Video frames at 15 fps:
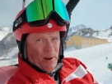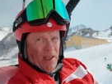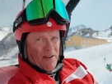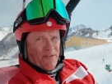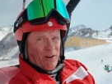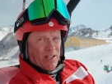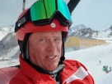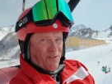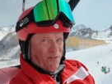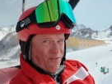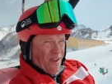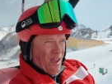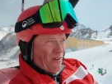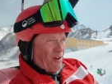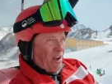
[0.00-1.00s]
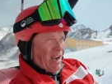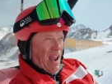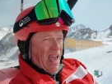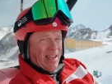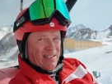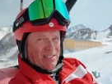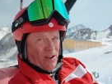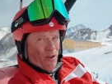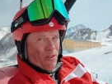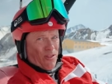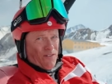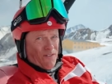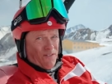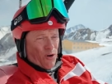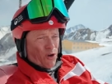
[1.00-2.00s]
playful, it's very light on
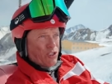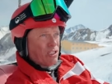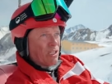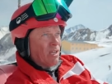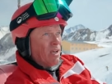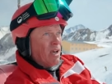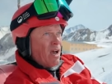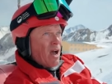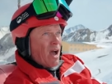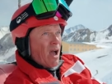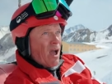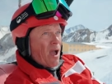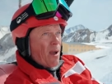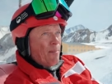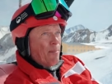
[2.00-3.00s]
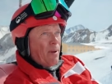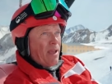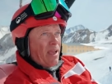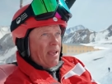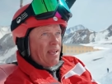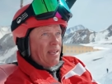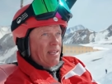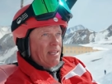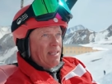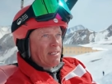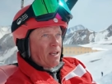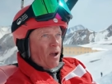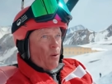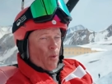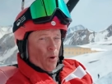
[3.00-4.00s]
the foot. It
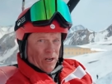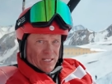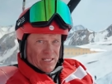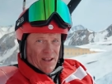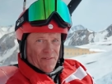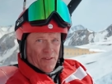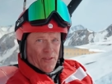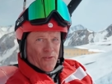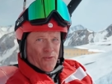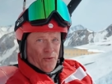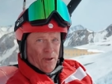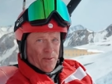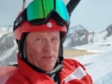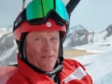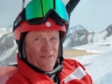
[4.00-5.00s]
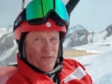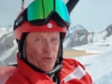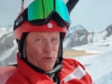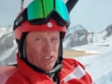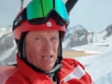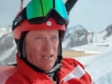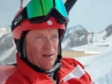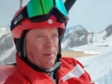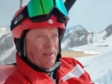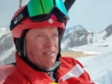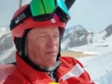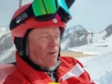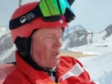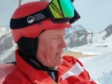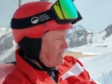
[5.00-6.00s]
is a 173 with a 14
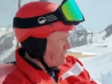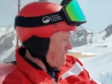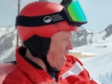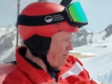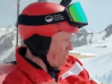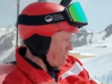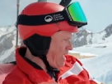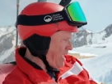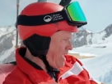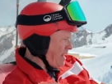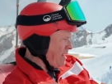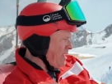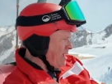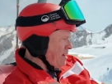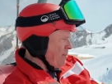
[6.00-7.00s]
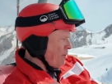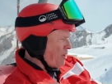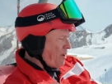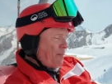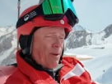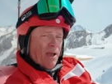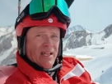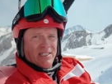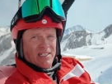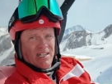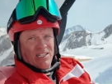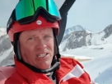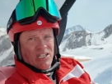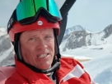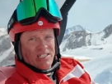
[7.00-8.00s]
meter radius that I'm skiing, but compared to
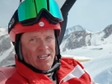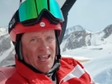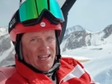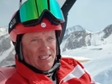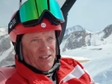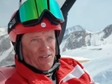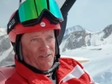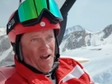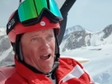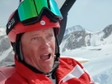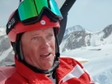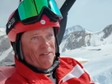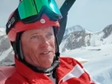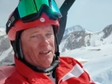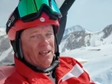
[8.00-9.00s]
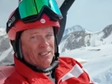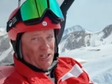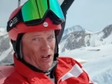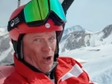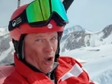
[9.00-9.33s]
the GT85, it's a